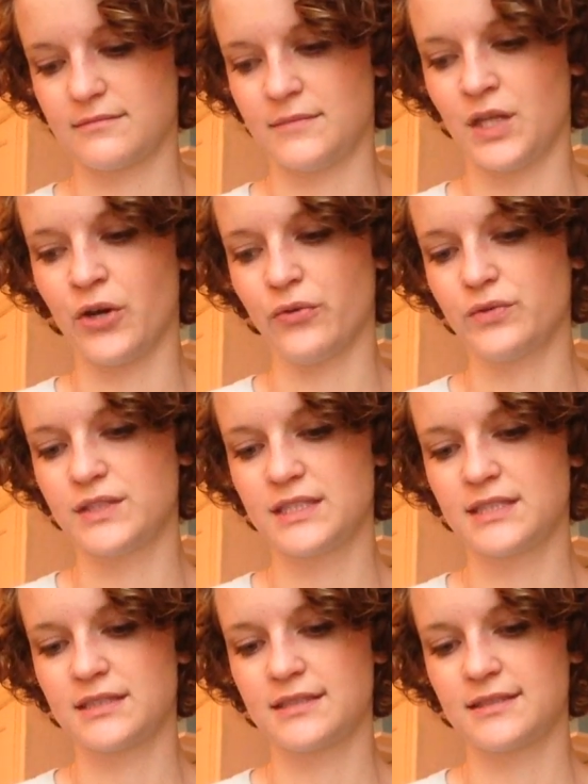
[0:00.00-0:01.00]

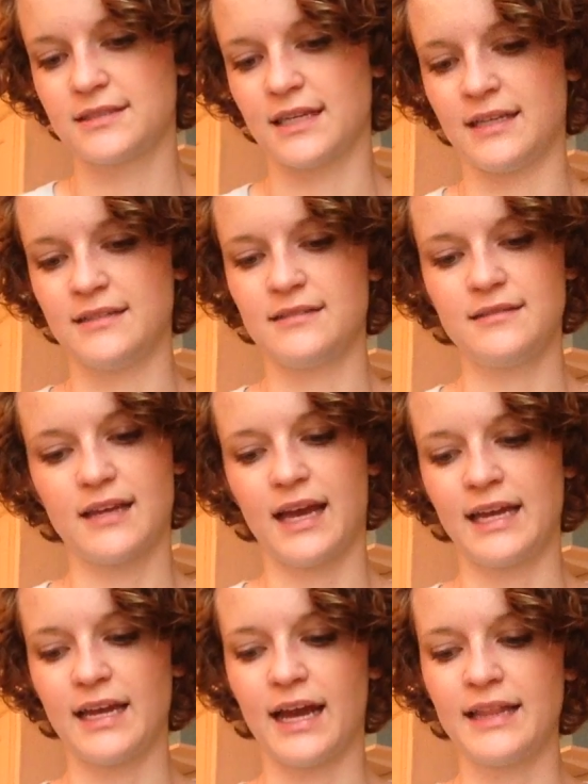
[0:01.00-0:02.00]
notes, and
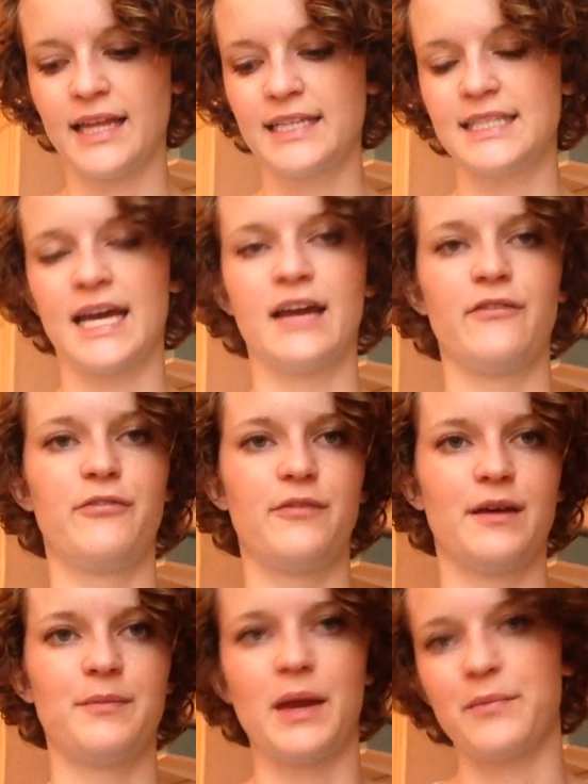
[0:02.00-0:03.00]
I like to have
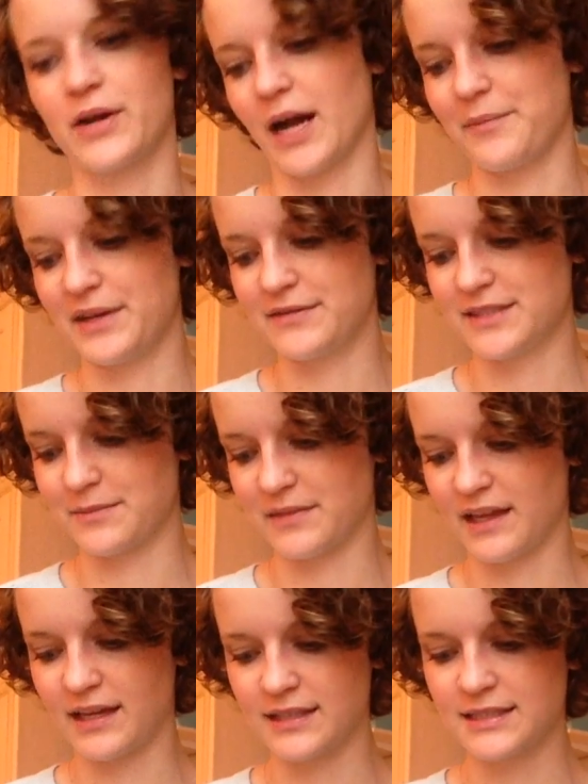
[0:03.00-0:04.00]
a paper copy of some
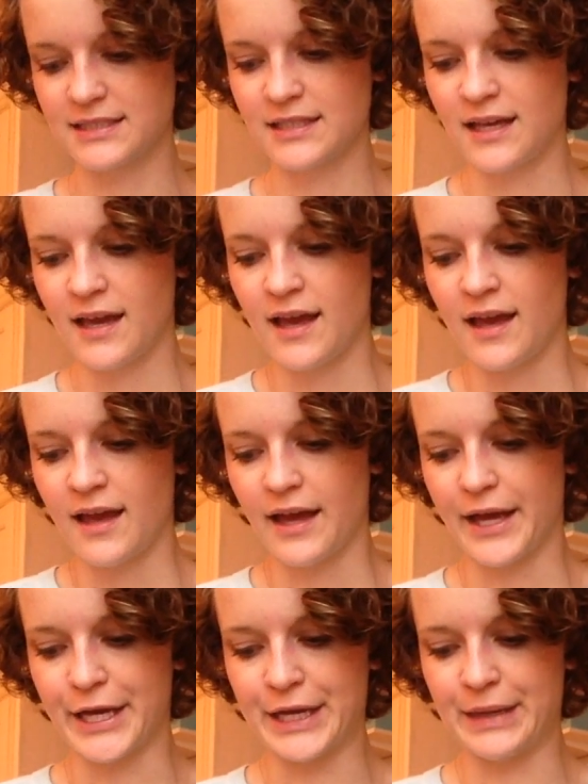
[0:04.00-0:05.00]
things.
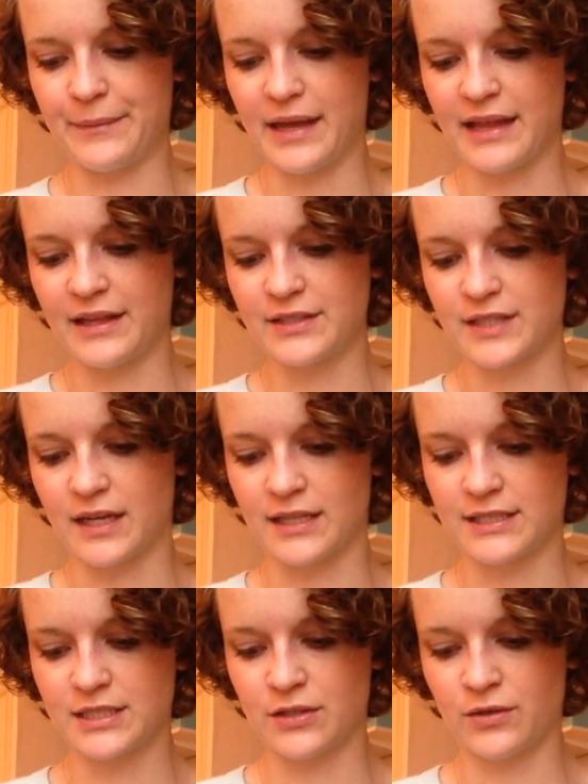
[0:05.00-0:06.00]
And there's
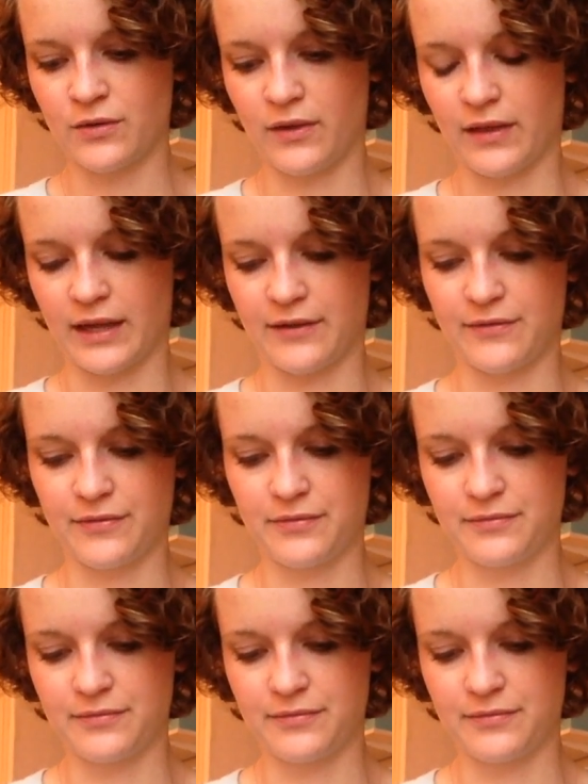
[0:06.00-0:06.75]
also a lot of